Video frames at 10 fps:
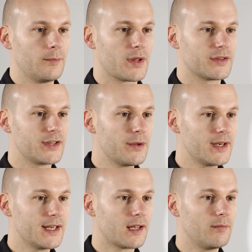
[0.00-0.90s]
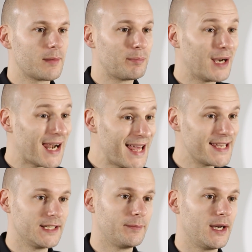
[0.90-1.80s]
But so that it can be
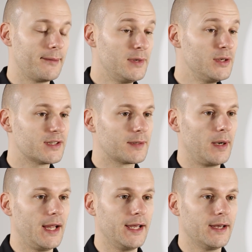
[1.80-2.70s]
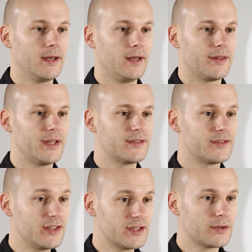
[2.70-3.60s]
played by a music player, this
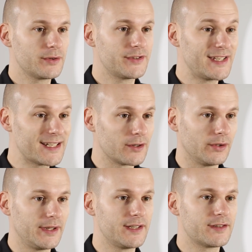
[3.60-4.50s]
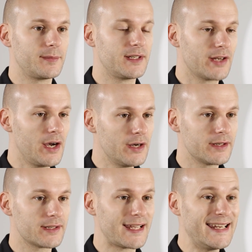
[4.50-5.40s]
digital signal needs to be
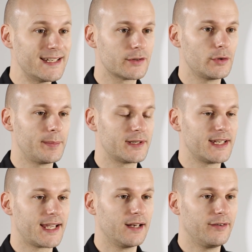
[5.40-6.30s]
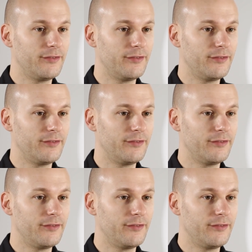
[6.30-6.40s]
turned into a particular